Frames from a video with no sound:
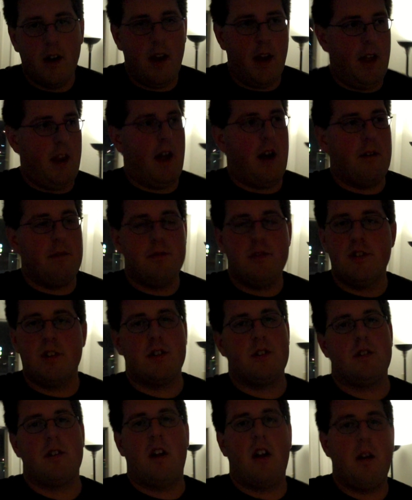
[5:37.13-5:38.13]
And I've
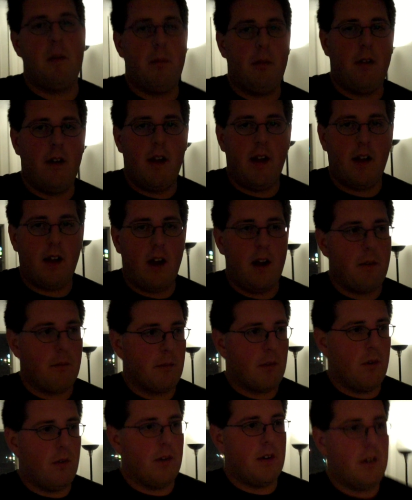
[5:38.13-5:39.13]
just started playing. I'm
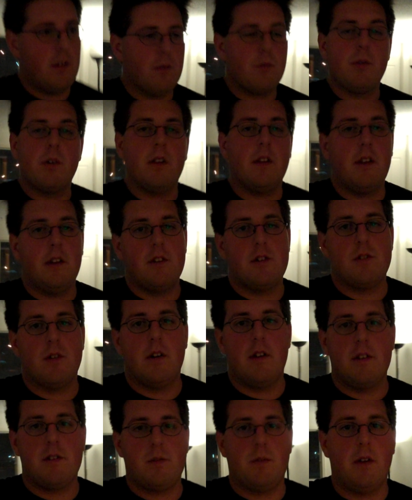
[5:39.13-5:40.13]
going to really
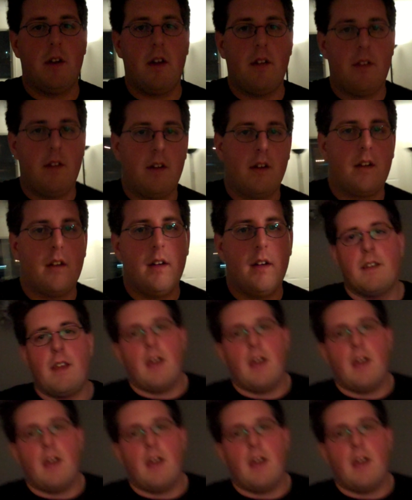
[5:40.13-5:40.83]
enjoy this one, I think.